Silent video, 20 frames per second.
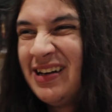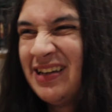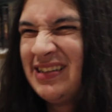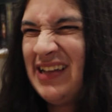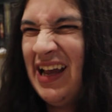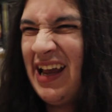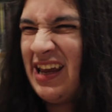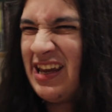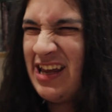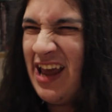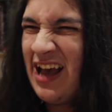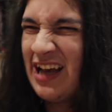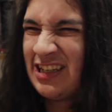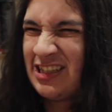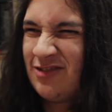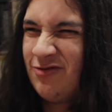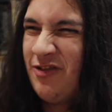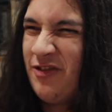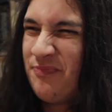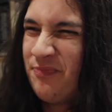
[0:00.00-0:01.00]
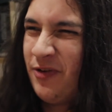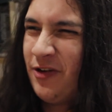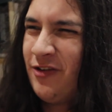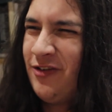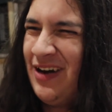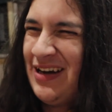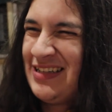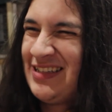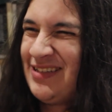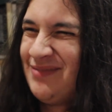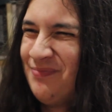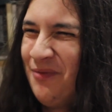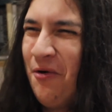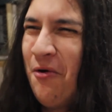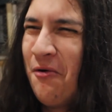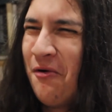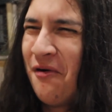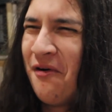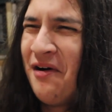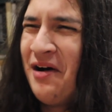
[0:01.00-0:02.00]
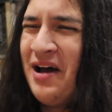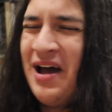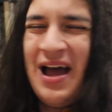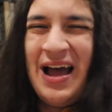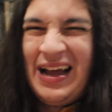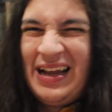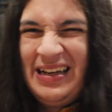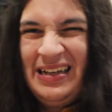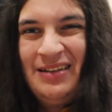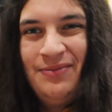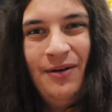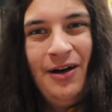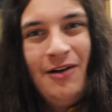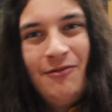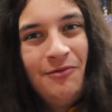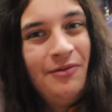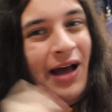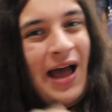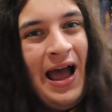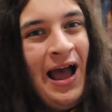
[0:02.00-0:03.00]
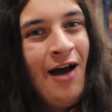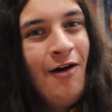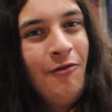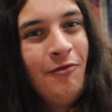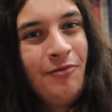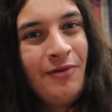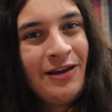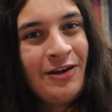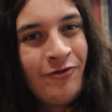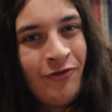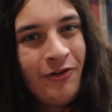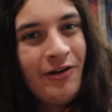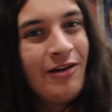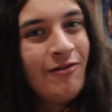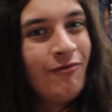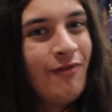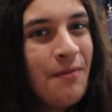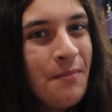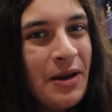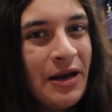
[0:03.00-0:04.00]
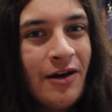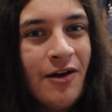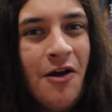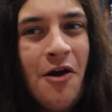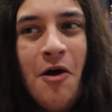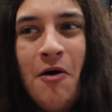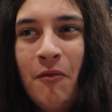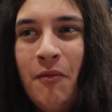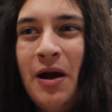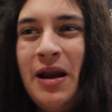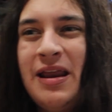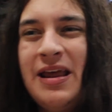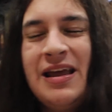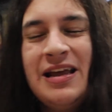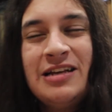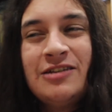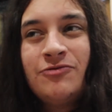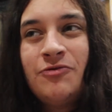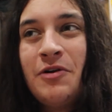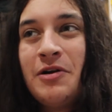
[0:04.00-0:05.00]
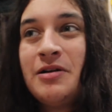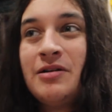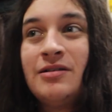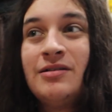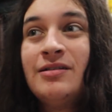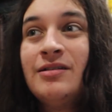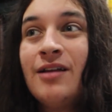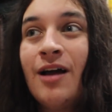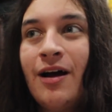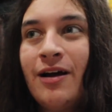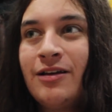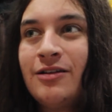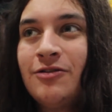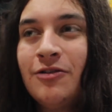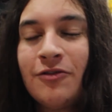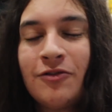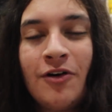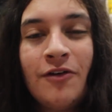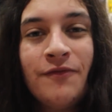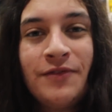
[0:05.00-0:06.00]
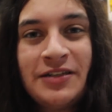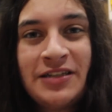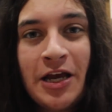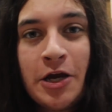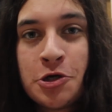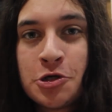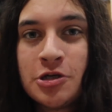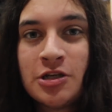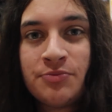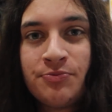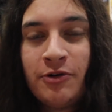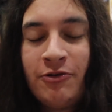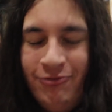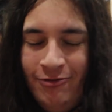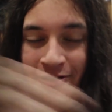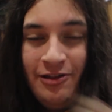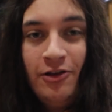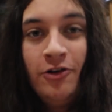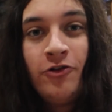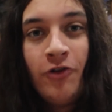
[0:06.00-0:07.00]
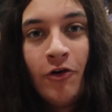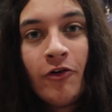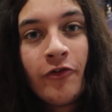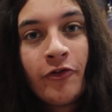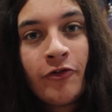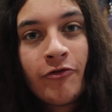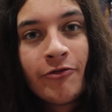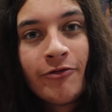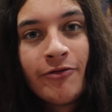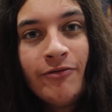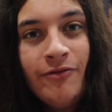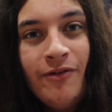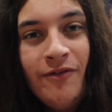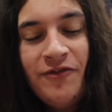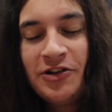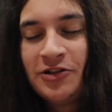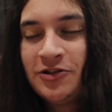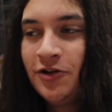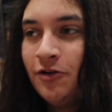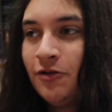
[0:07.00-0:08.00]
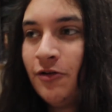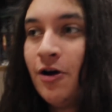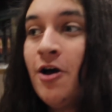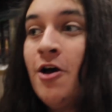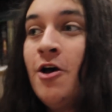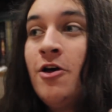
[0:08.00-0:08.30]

to say, yes, we've progressed more how we treat women, when he's written like sort of conversations between the Doctor and Riversong,